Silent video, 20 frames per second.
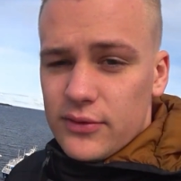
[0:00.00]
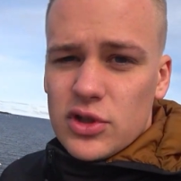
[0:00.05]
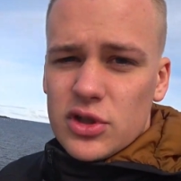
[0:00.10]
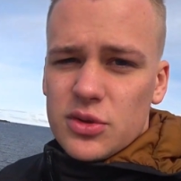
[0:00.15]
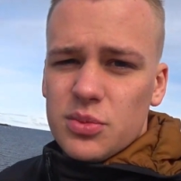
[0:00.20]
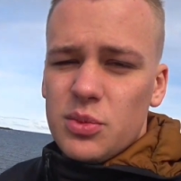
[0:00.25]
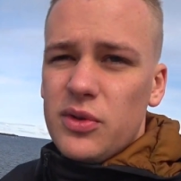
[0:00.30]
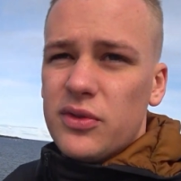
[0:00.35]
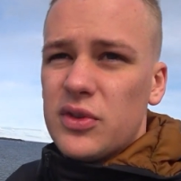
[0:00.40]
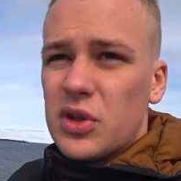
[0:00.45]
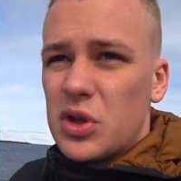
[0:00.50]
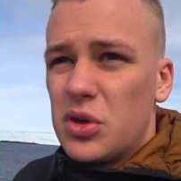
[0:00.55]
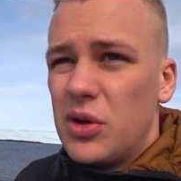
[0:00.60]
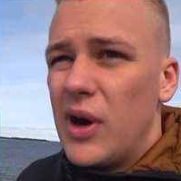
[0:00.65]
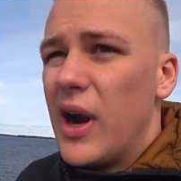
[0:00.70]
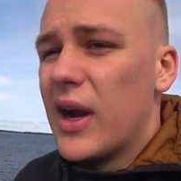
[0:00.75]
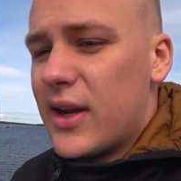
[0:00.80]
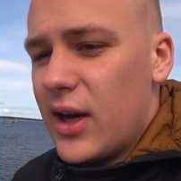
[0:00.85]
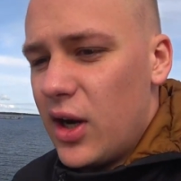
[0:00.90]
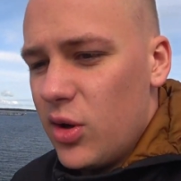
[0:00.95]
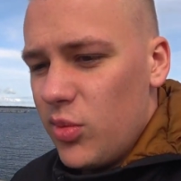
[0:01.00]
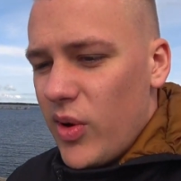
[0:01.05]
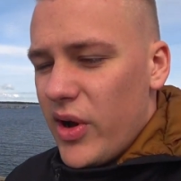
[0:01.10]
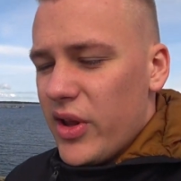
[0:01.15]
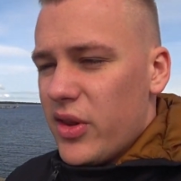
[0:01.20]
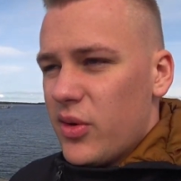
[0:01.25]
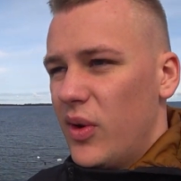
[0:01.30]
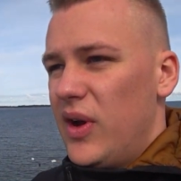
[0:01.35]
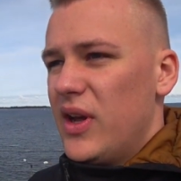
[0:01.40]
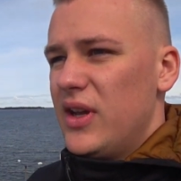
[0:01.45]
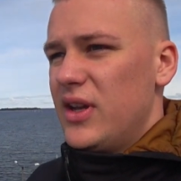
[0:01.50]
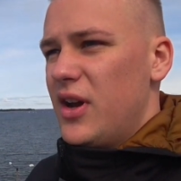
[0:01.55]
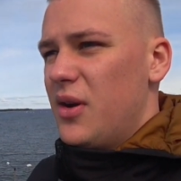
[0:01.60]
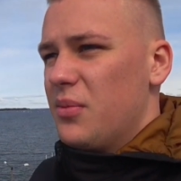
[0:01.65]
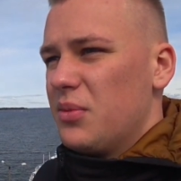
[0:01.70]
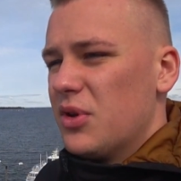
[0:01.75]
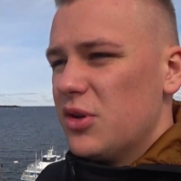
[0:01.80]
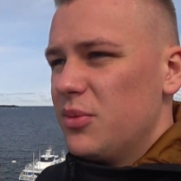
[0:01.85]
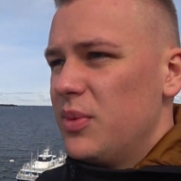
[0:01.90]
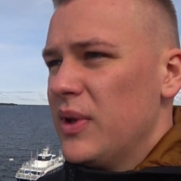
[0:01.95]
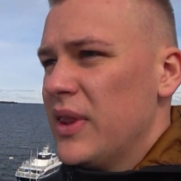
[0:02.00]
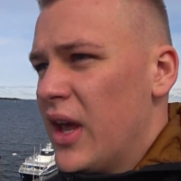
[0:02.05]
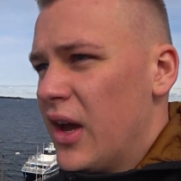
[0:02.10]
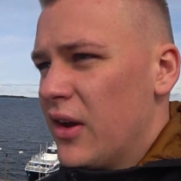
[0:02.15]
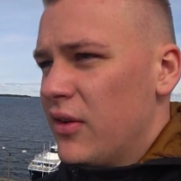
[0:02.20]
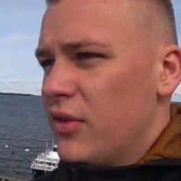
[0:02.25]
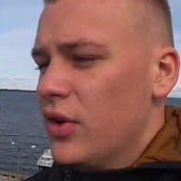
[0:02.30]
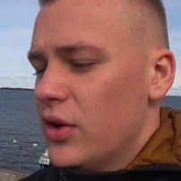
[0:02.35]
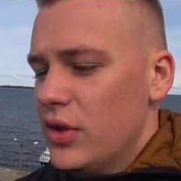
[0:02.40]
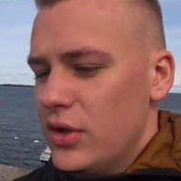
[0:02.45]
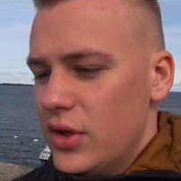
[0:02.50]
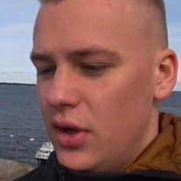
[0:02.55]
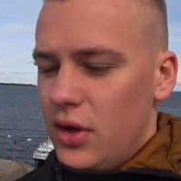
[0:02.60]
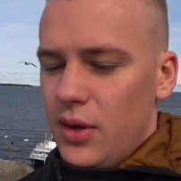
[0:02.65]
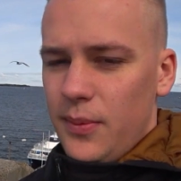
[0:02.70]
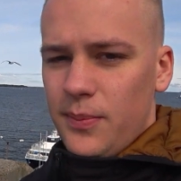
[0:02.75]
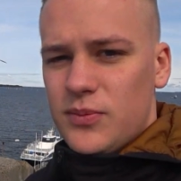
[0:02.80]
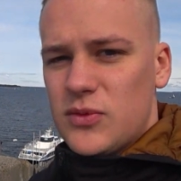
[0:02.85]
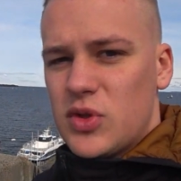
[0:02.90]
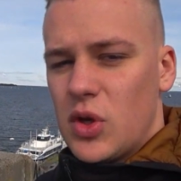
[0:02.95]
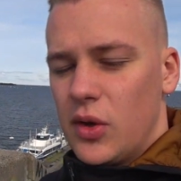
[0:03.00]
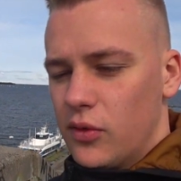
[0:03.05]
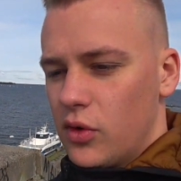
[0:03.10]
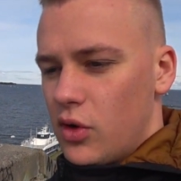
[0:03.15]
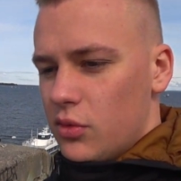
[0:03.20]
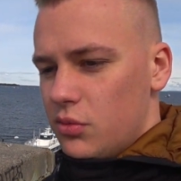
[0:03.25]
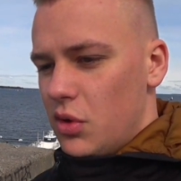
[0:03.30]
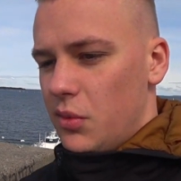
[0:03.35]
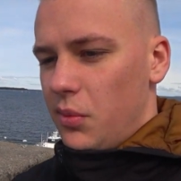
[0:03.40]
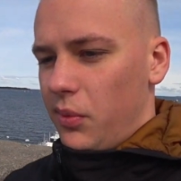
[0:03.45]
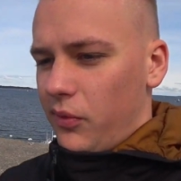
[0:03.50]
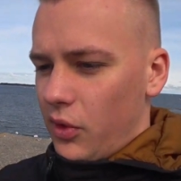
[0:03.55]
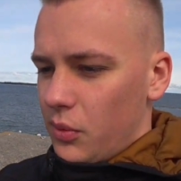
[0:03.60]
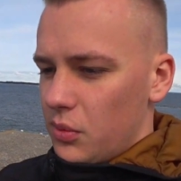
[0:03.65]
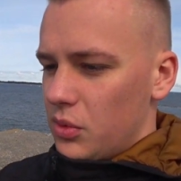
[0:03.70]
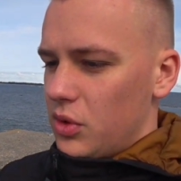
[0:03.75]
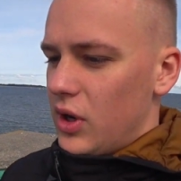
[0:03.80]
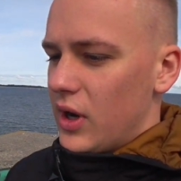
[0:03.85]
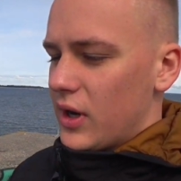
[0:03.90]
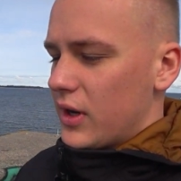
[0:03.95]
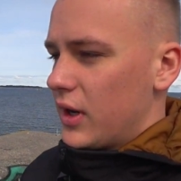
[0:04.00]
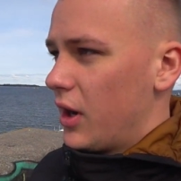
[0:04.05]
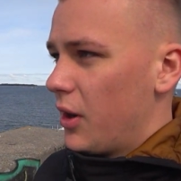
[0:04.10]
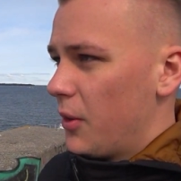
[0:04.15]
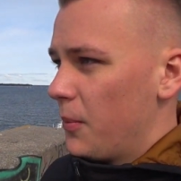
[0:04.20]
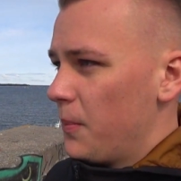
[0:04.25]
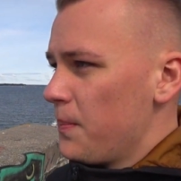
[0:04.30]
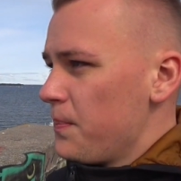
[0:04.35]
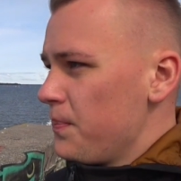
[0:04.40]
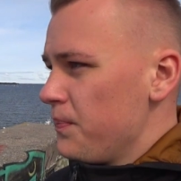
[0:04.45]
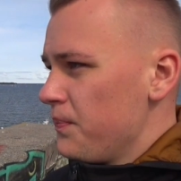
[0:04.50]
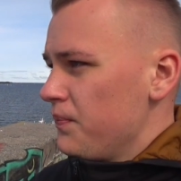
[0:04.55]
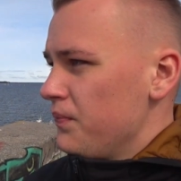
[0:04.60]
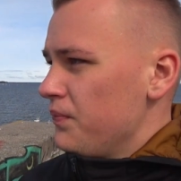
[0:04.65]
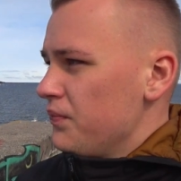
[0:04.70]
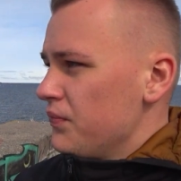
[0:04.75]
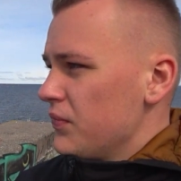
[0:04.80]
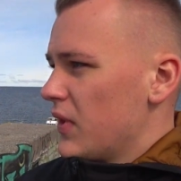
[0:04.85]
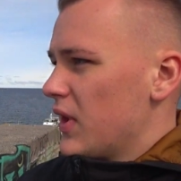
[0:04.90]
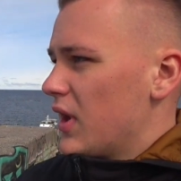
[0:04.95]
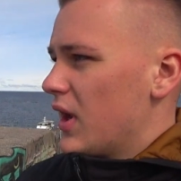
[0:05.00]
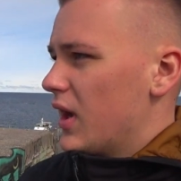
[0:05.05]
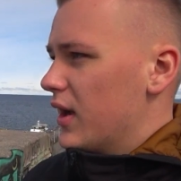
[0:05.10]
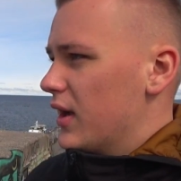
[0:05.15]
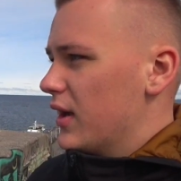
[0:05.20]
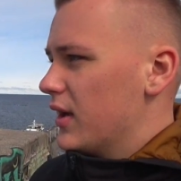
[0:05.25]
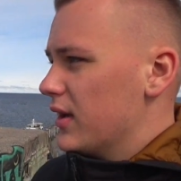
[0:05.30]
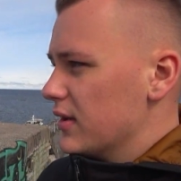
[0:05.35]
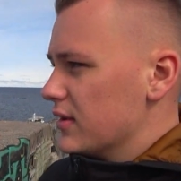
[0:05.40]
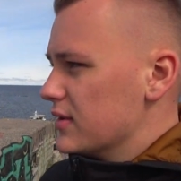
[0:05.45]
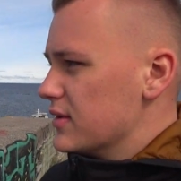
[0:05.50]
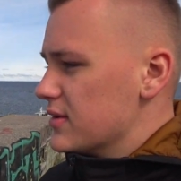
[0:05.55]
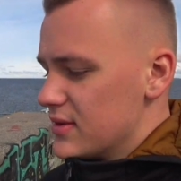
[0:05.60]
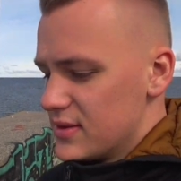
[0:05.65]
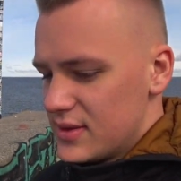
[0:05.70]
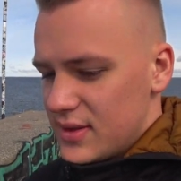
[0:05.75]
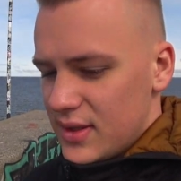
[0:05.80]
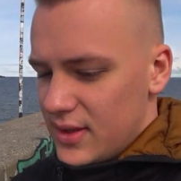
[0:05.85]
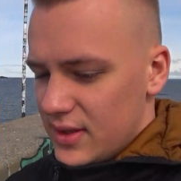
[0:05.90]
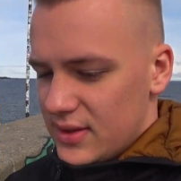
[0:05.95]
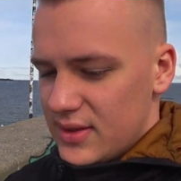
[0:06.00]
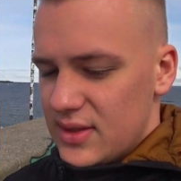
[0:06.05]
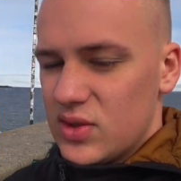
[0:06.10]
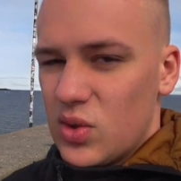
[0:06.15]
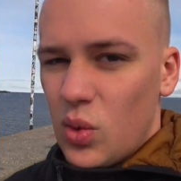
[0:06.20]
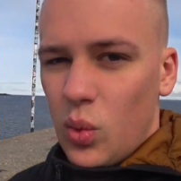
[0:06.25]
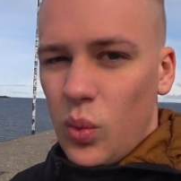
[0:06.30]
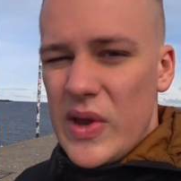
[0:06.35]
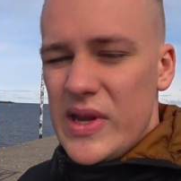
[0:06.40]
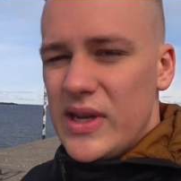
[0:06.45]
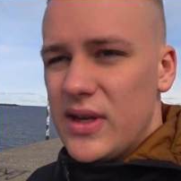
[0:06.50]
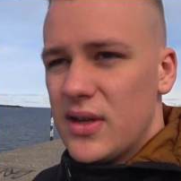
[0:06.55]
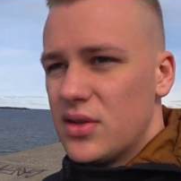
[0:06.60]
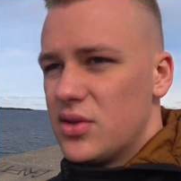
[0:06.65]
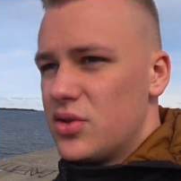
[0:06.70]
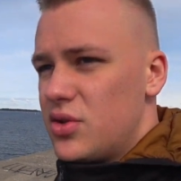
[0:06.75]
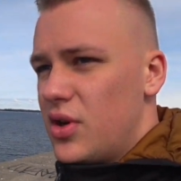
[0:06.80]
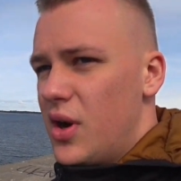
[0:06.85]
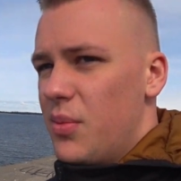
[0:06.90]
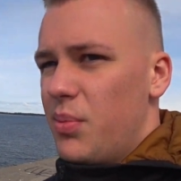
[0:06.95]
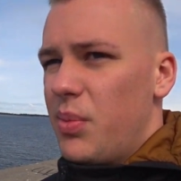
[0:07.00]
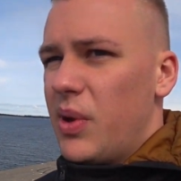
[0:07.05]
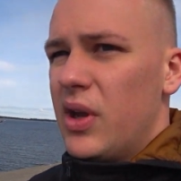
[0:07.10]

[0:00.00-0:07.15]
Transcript: just moved to Krakow, by the way. I'm going to be there for a year, so I've come up from Krakow and this is a week trip.